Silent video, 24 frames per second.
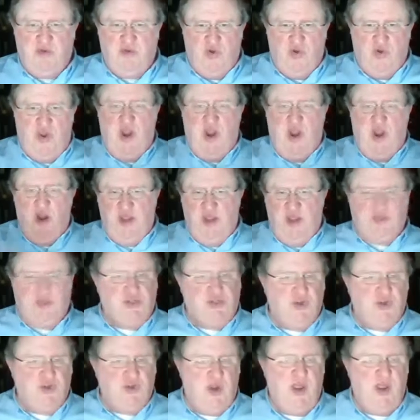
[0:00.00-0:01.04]
During our
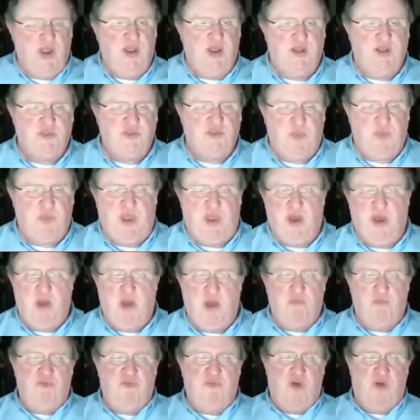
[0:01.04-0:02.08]
history. It's
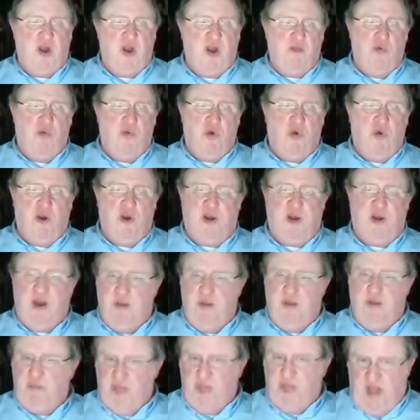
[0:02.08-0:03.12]
become far more
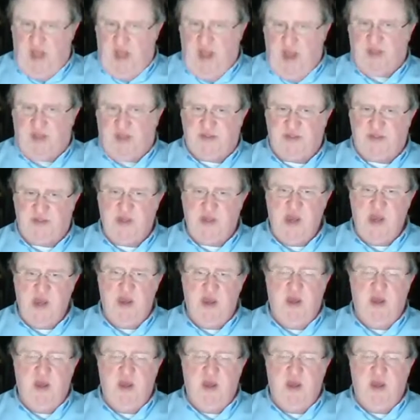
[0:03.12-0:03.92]
complex.